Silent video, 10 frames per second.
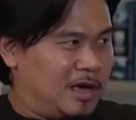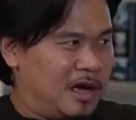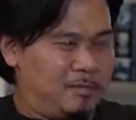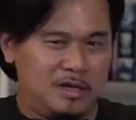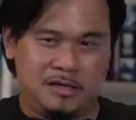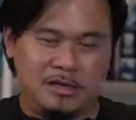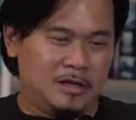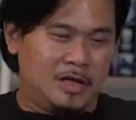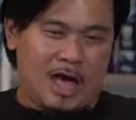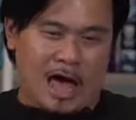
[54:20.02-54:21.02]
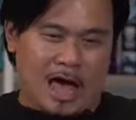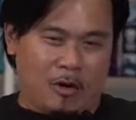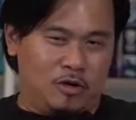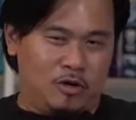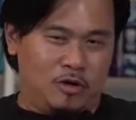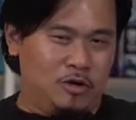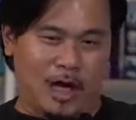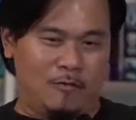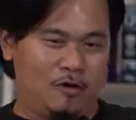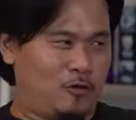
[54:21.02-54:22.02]
I mean, I will
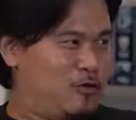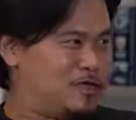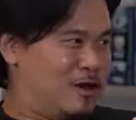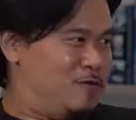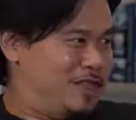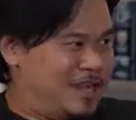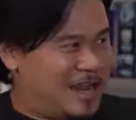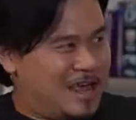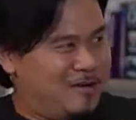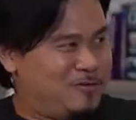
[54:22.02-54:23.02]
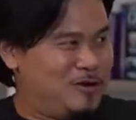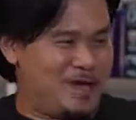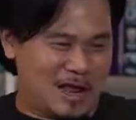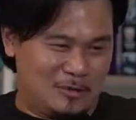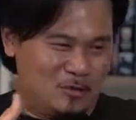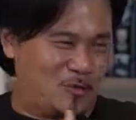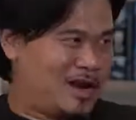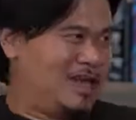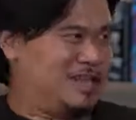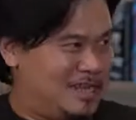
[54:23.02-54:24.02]
not risk everything that I have today and do
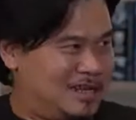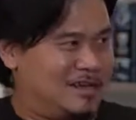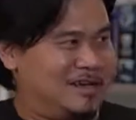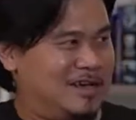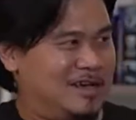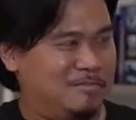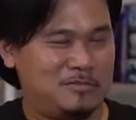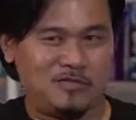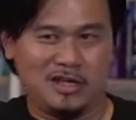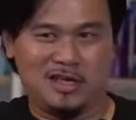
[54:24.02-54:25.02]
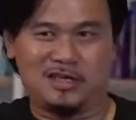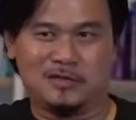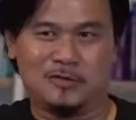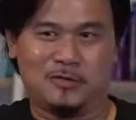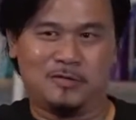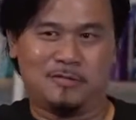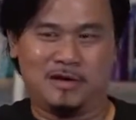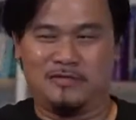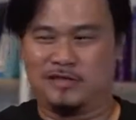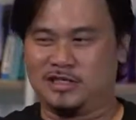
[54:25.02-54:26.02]
what I did 20 years ago.
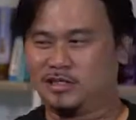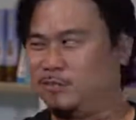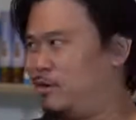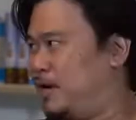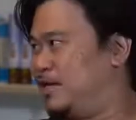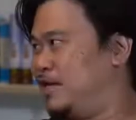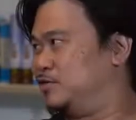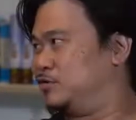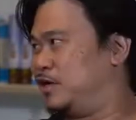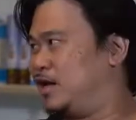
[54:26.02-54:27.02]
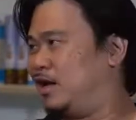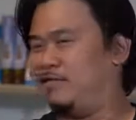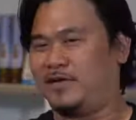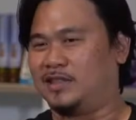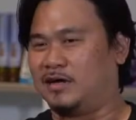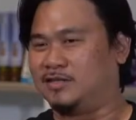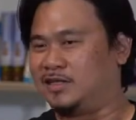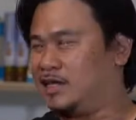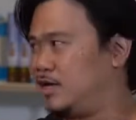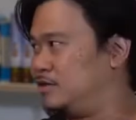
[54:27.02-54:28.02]
But if it's just small money, then it's okay lah, like
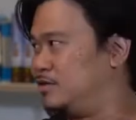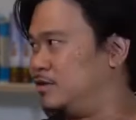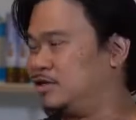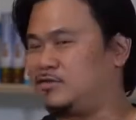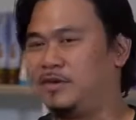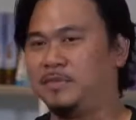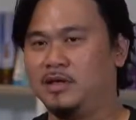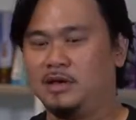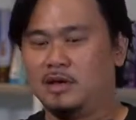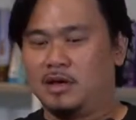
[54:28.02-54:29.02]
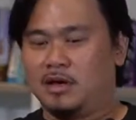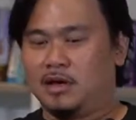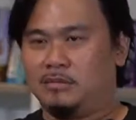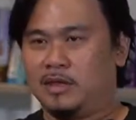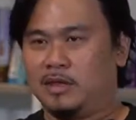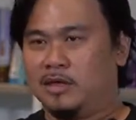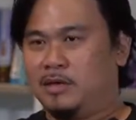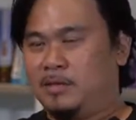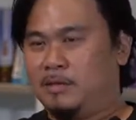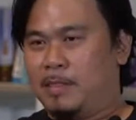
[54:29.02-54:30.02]
$5,000, $10,000, right?
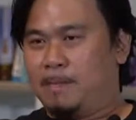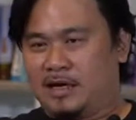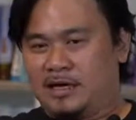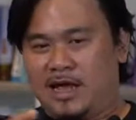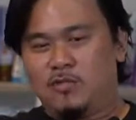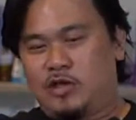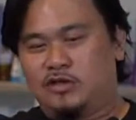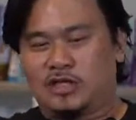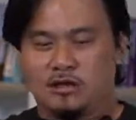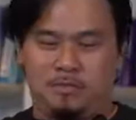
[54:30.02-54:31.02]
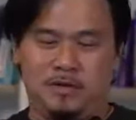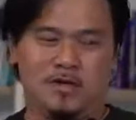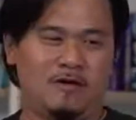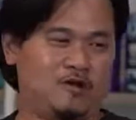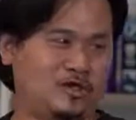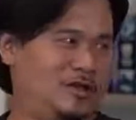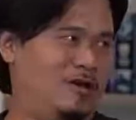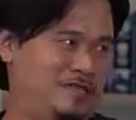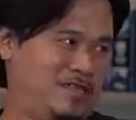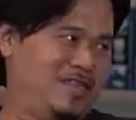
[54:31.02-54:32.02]
But then when you start to build, then of course a
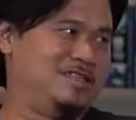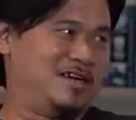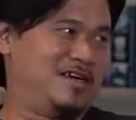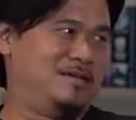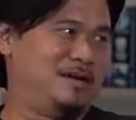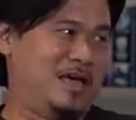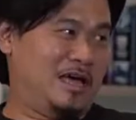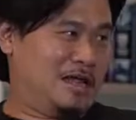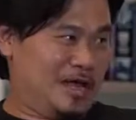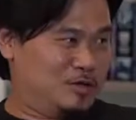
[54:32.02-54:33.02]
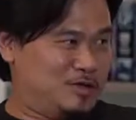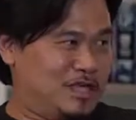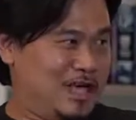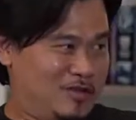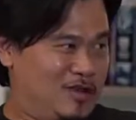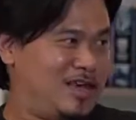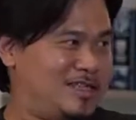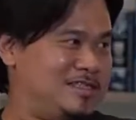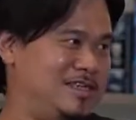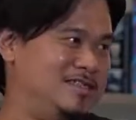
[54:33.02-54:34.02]
lot of things are, like you said, it actually
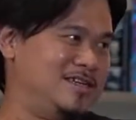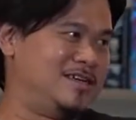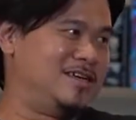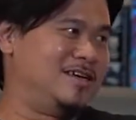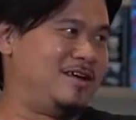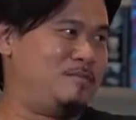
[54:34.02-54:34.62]
gets easier, right?